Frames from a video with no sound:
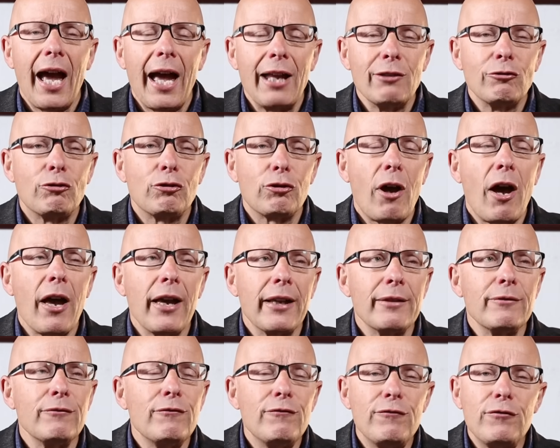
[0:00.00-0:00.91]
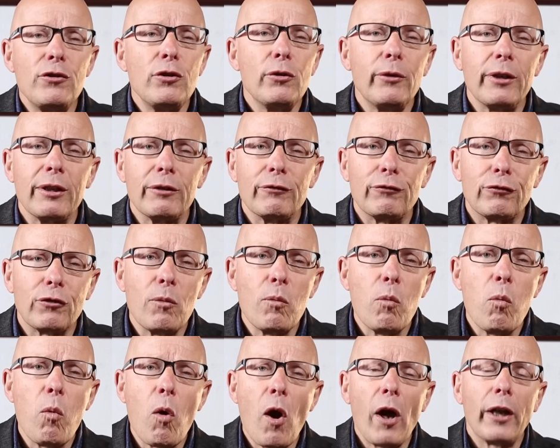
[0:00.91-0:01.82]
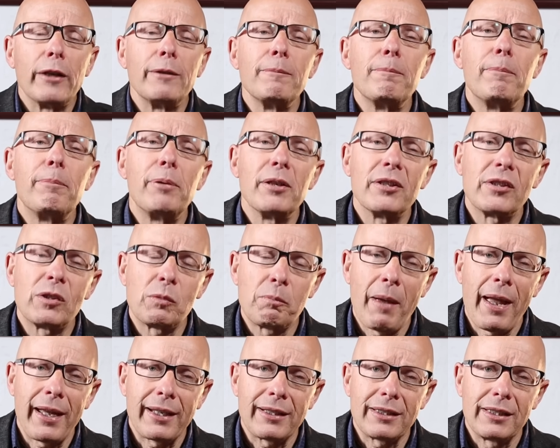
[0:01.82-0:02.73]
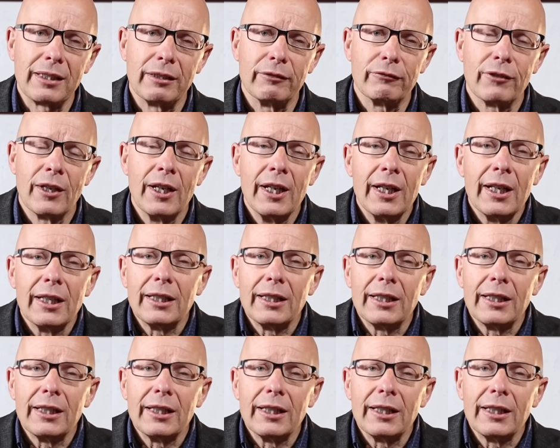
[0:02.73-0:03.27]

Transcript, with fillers: and try and view it from one perspective,